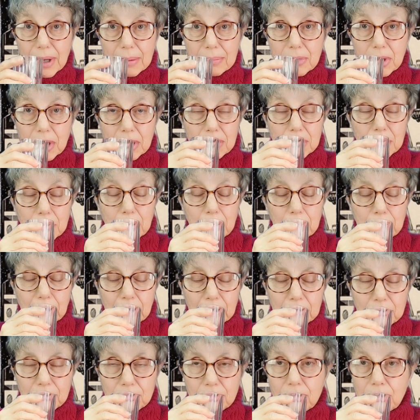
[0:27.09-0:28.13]
I'm going to
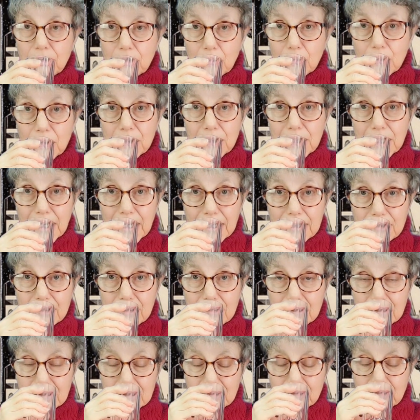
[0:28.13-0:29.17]
propose to you at the end
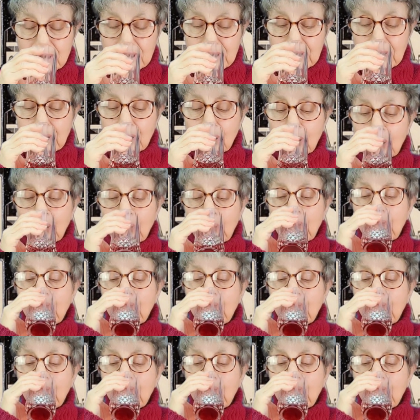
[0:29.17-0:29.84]
of this video.